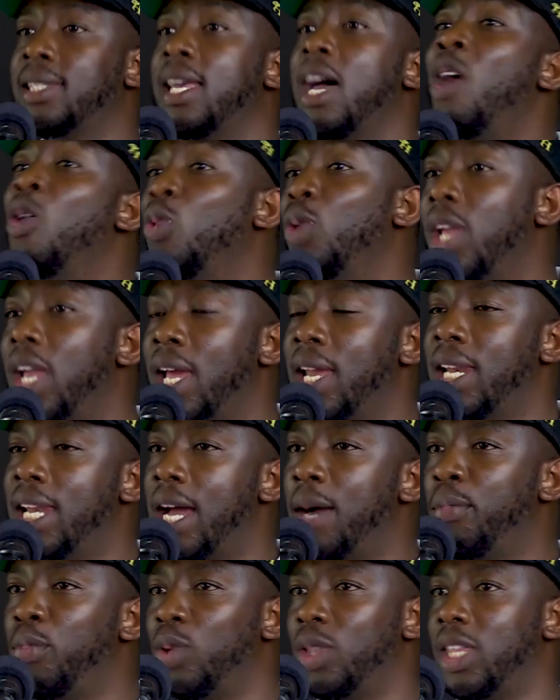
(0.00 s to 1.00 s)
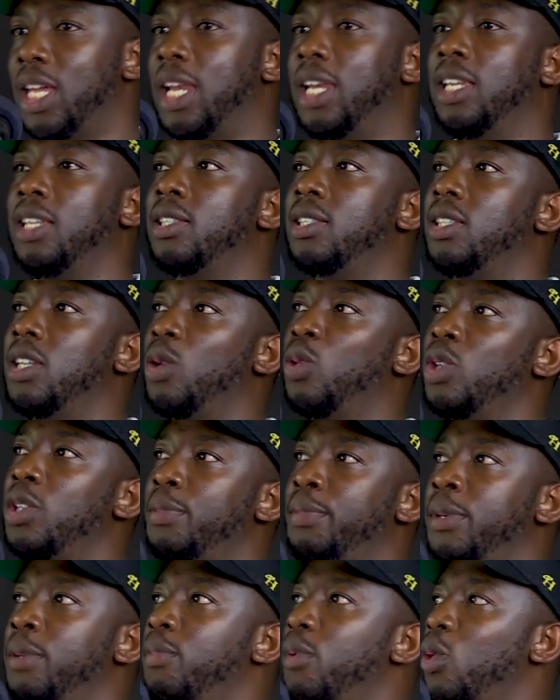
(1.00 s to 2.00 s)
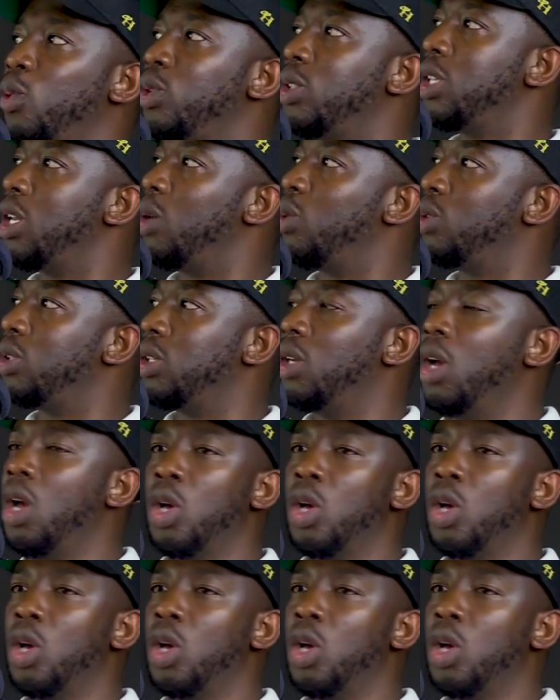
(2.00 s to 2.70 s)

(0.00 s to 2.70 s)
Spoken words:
That's how we end up with a list here, which people will say,